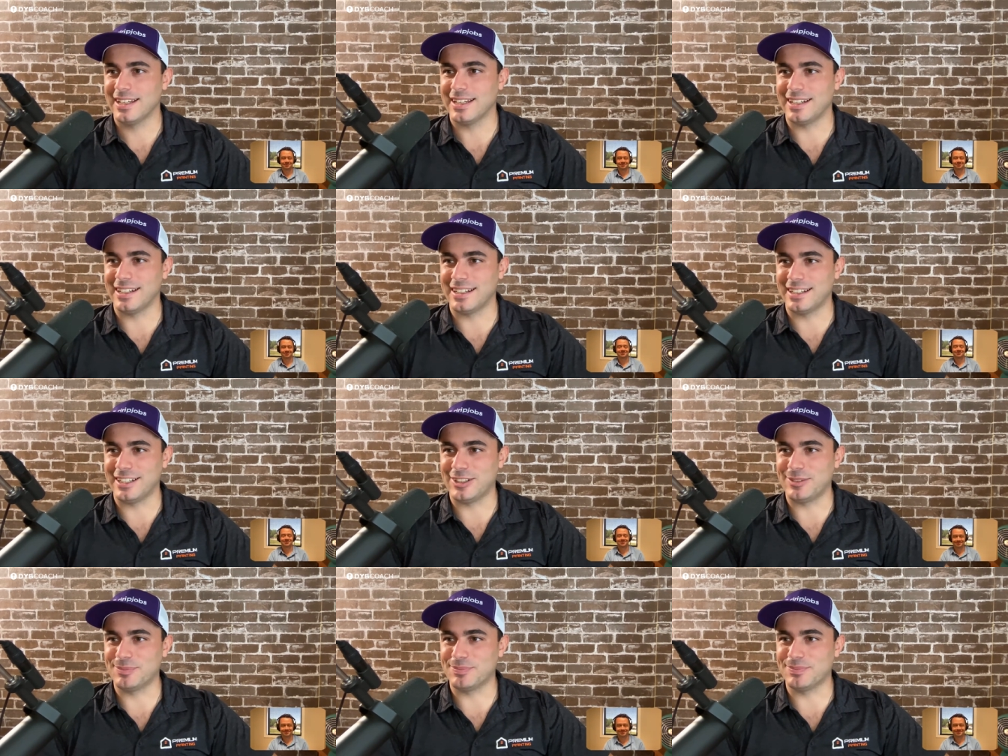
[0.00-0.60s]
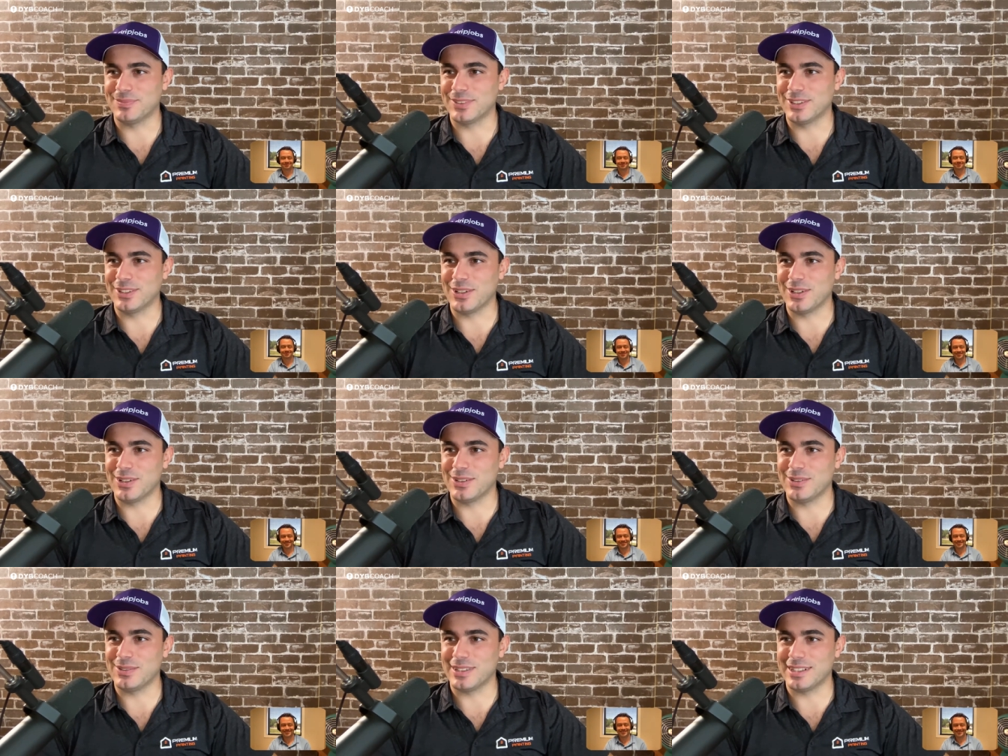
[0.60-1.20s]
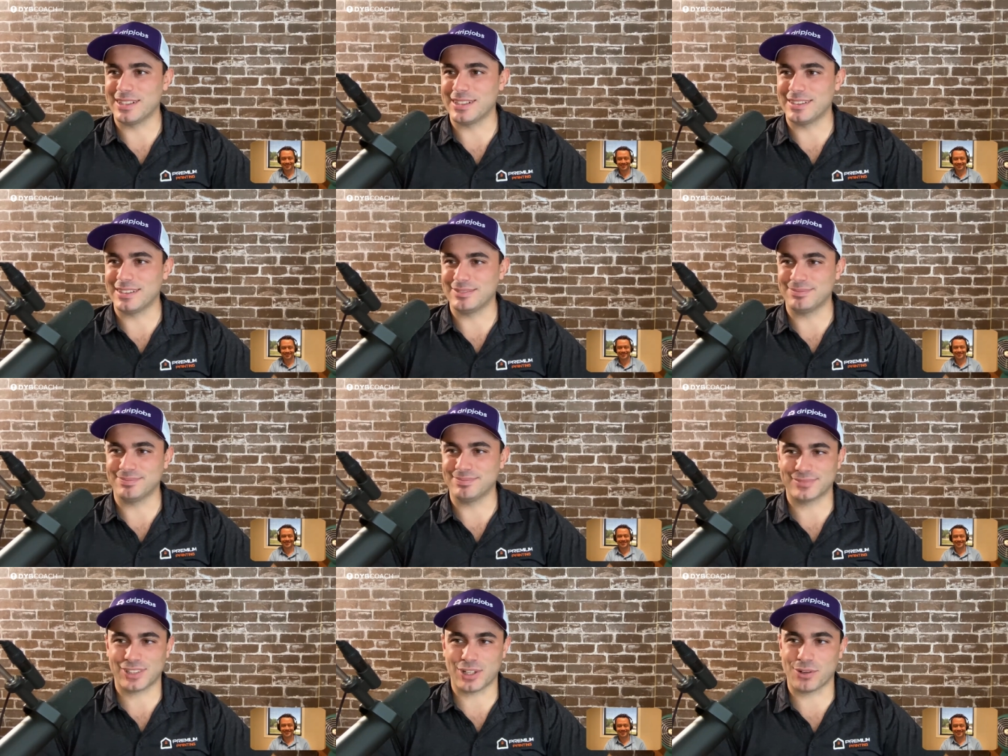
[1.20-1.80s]
um, you know, uh,
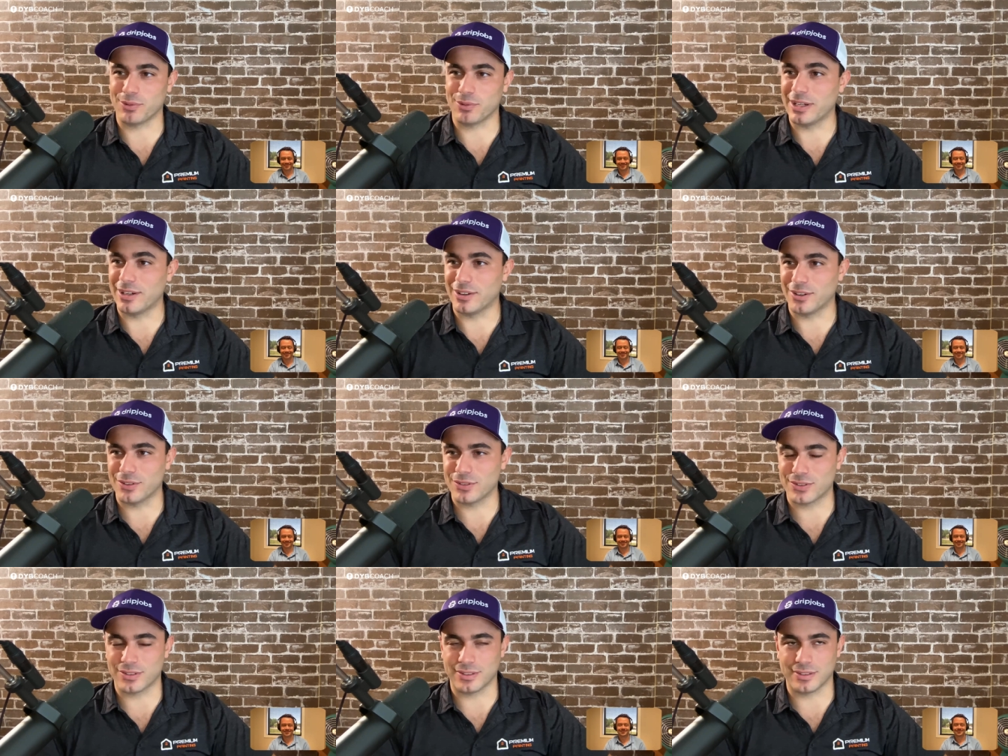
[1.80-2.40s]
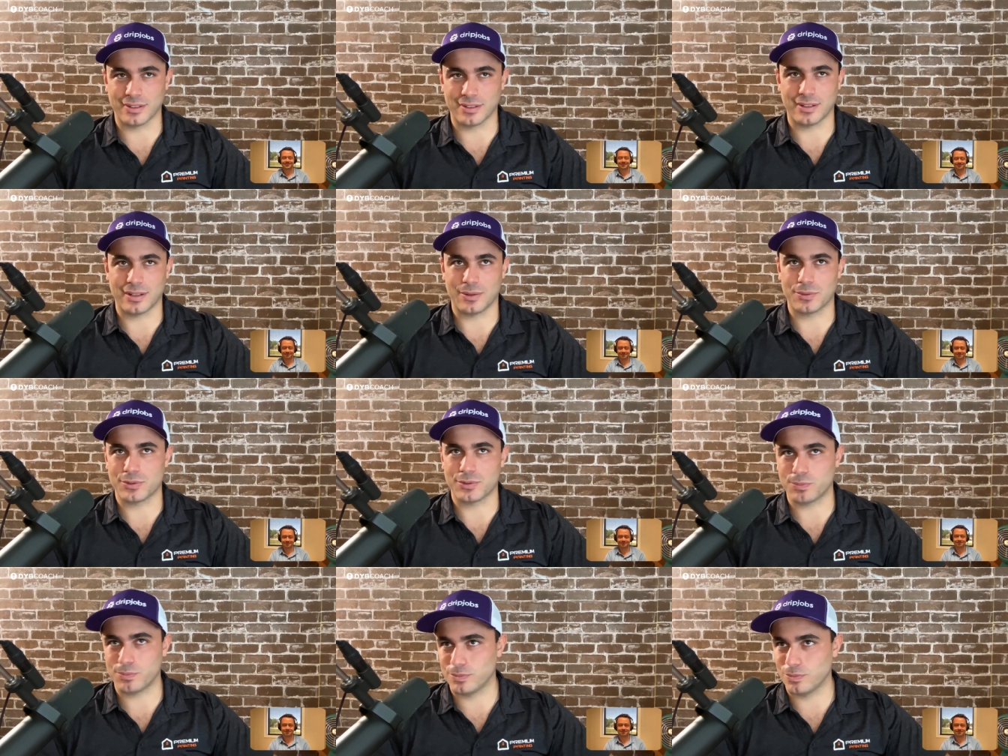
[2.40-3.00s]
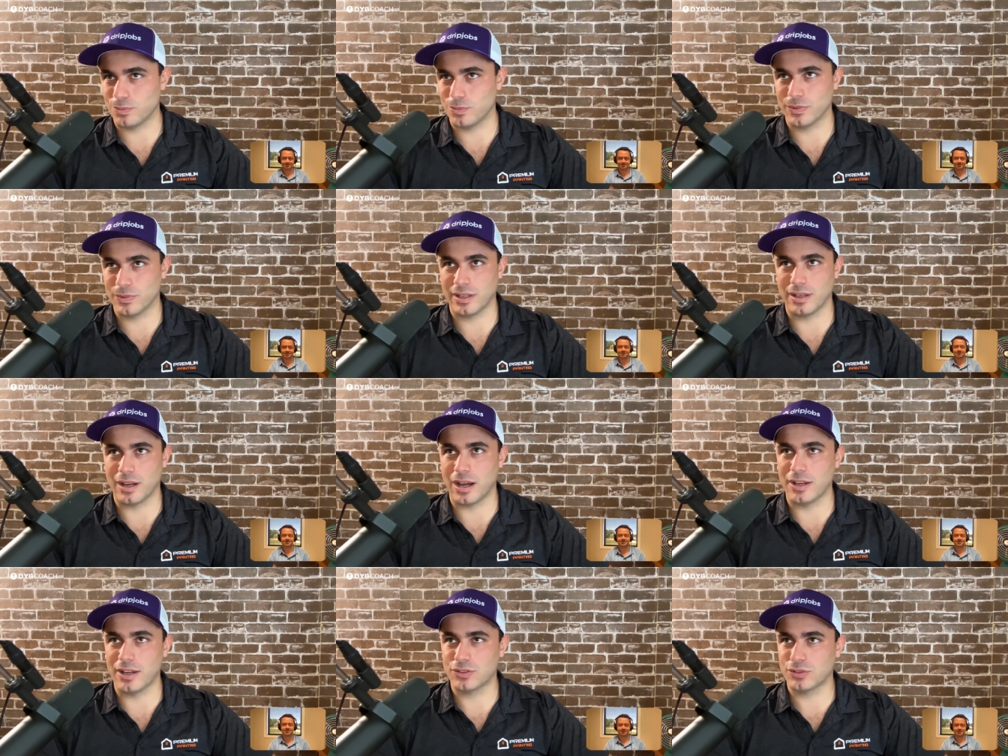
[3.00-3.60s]
careers, and I was
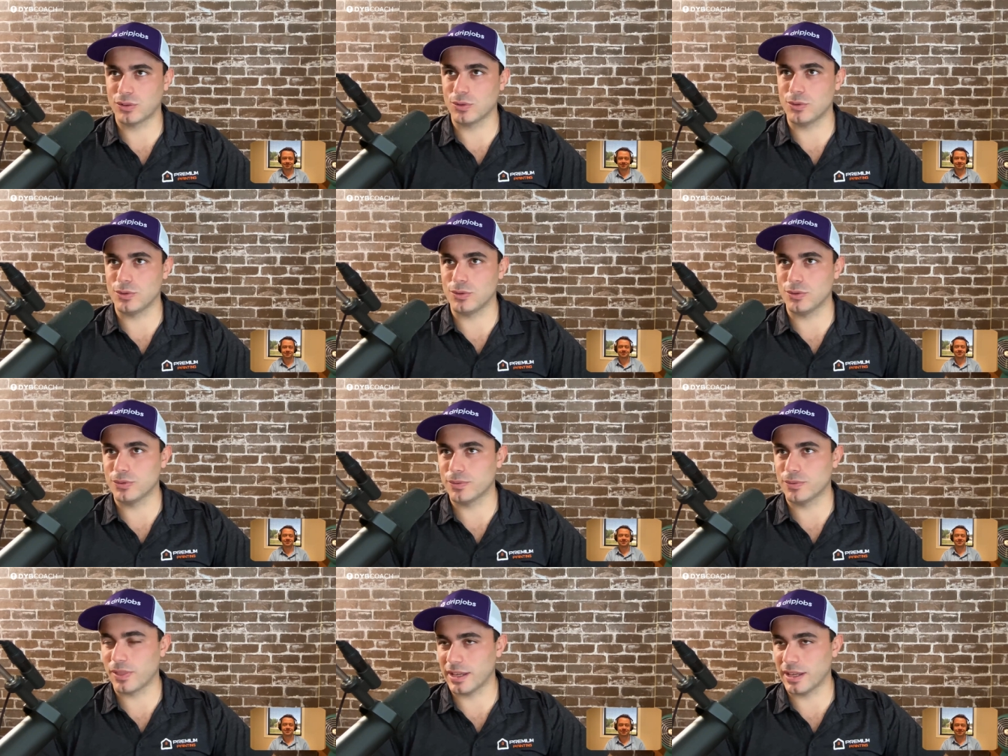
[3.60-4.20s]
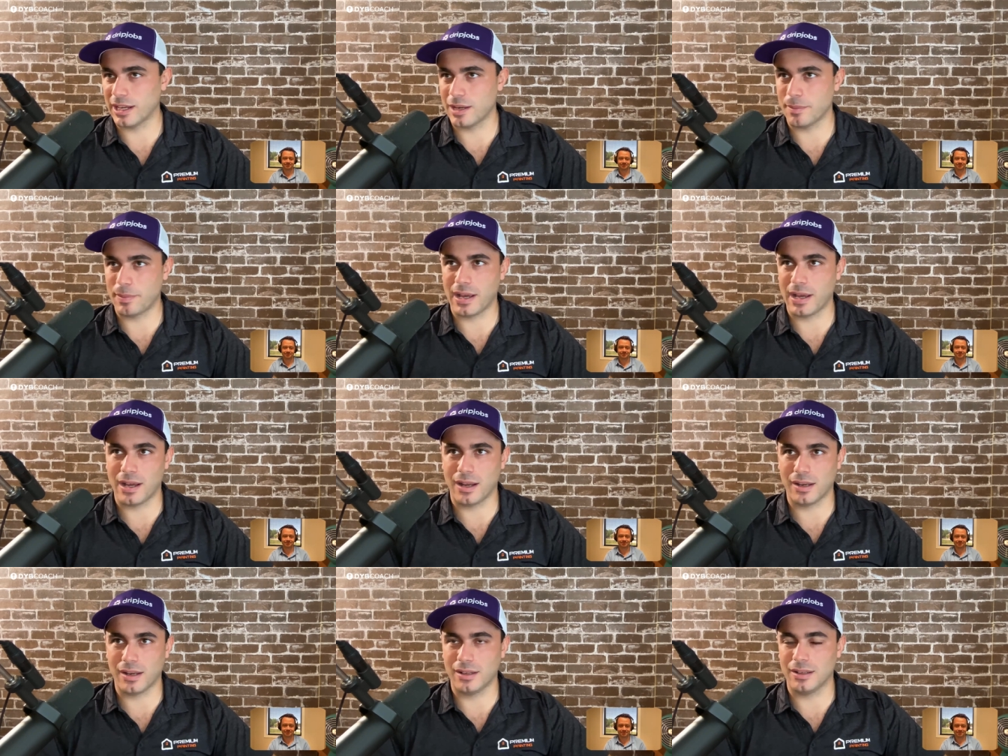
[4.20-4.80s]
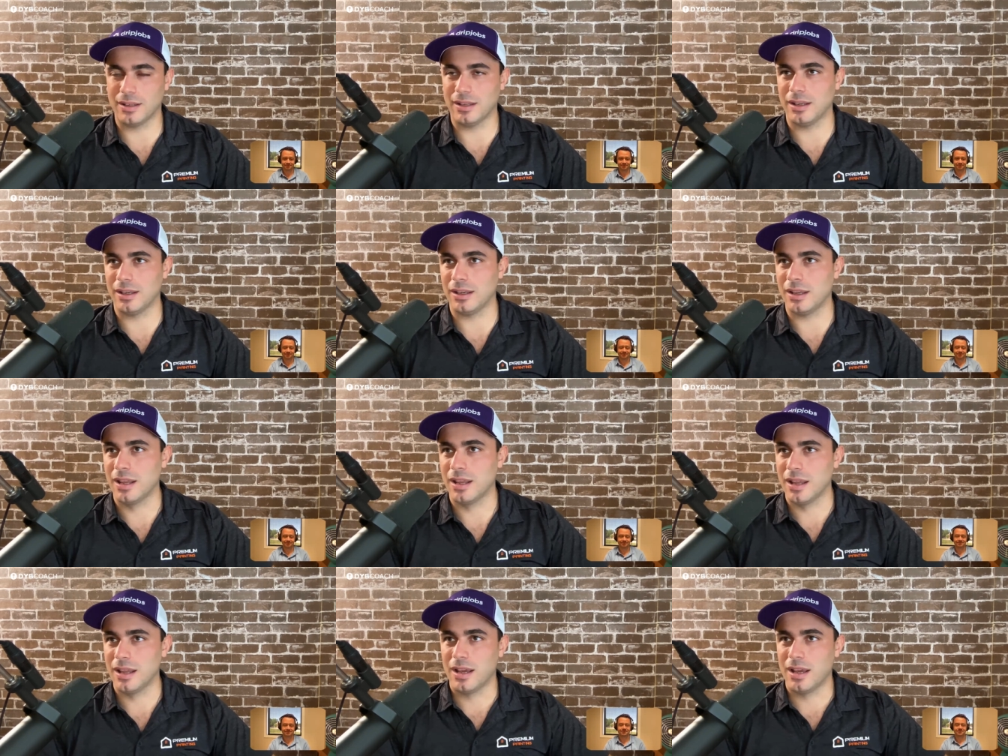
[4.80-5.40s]
in high school thinking about it, and then
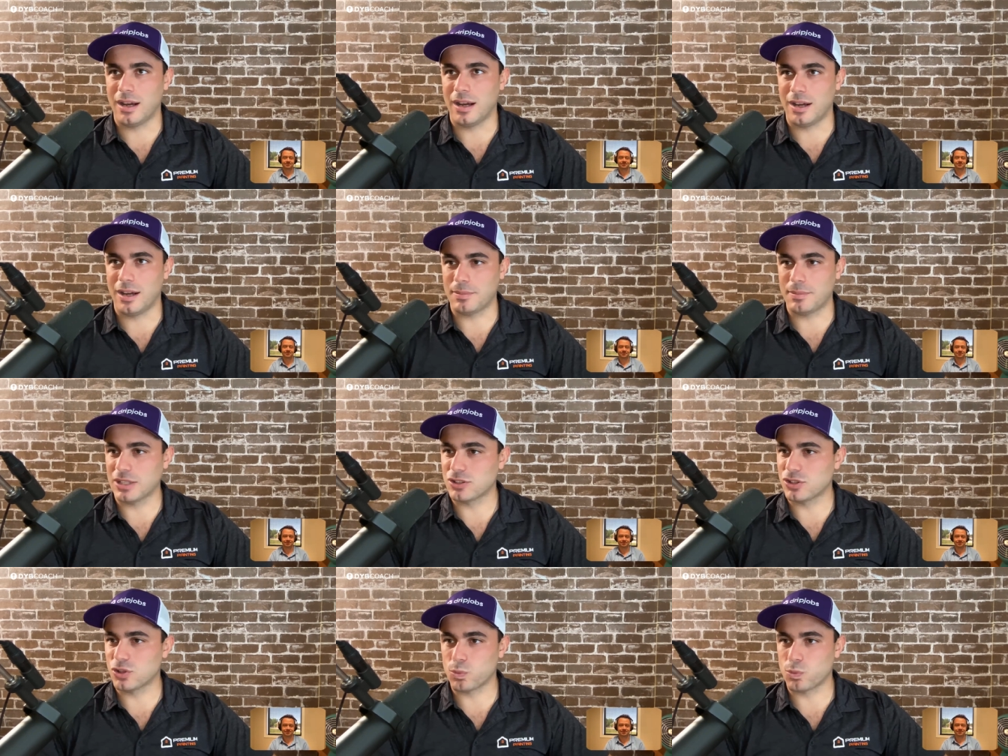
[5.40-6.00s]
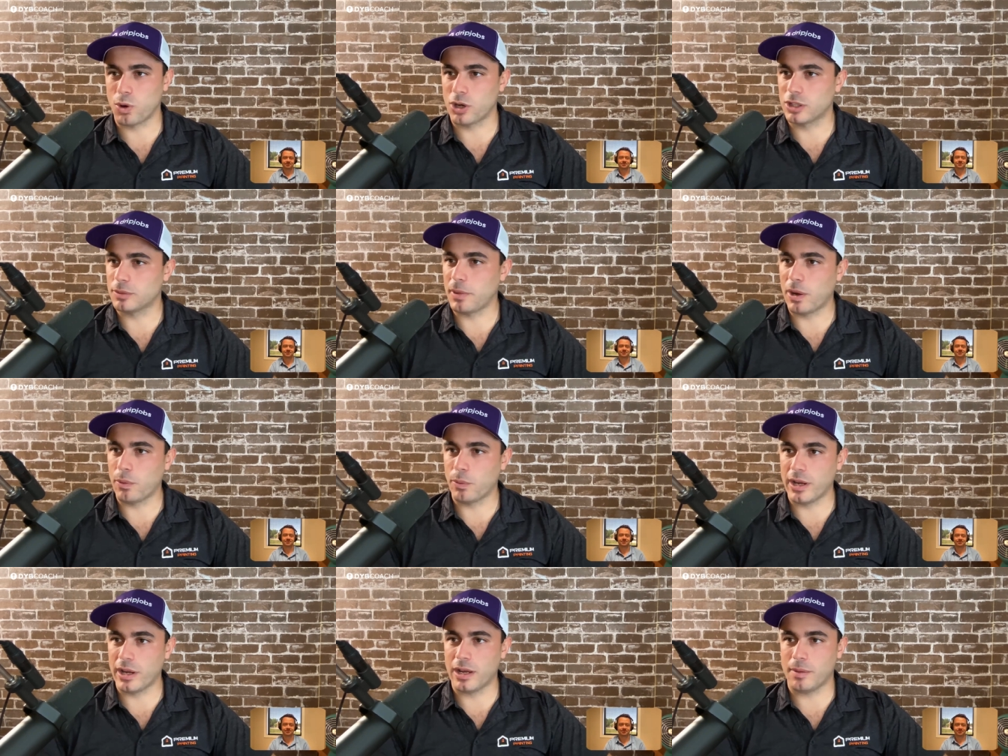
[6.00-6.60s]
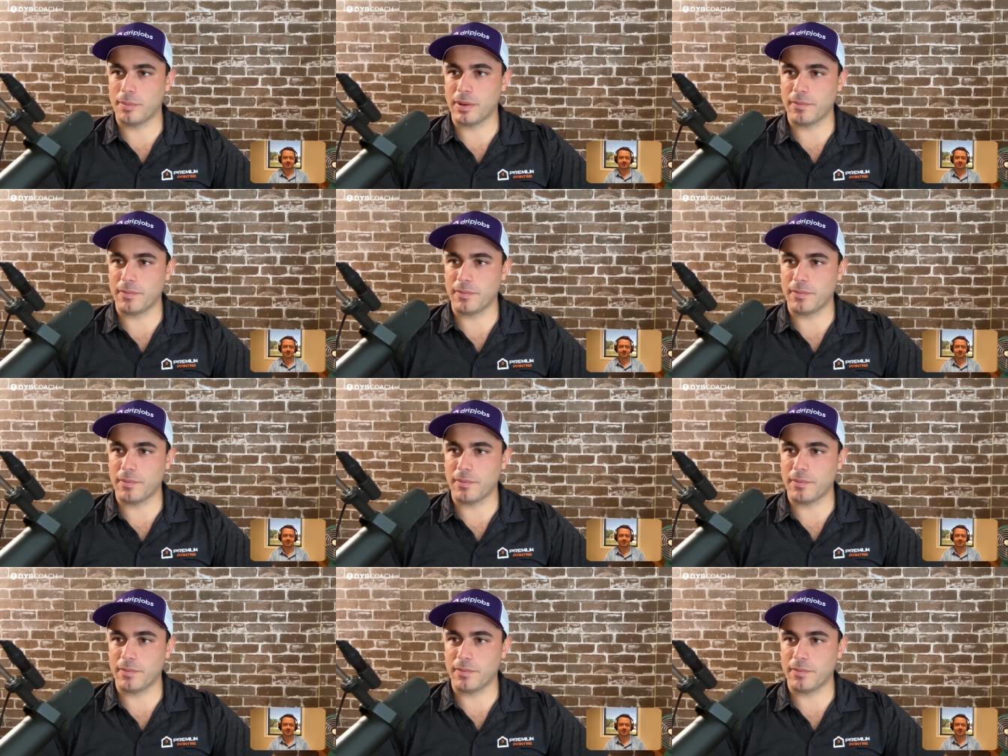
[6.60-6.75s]
um, I just worked my way up.